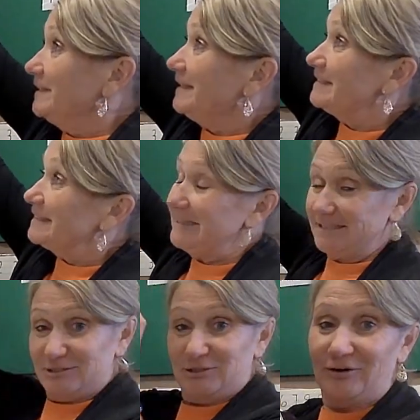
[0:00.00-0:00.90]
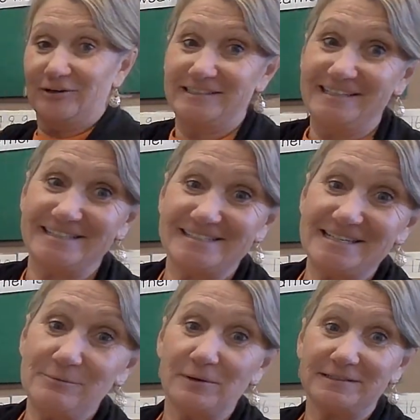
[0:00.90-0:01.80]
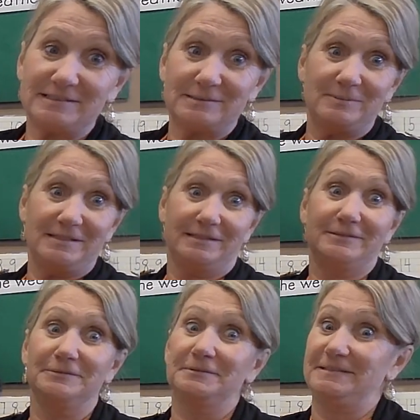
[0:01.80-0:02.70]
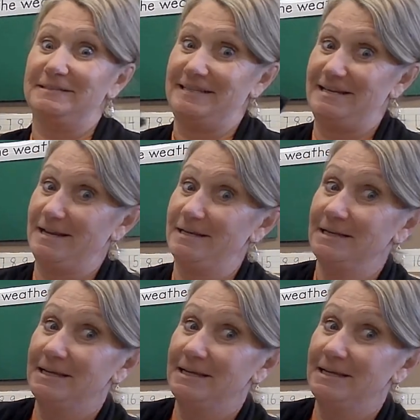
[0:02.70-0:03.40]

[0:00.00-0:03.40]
let's get Charlie, because he wants to be included today,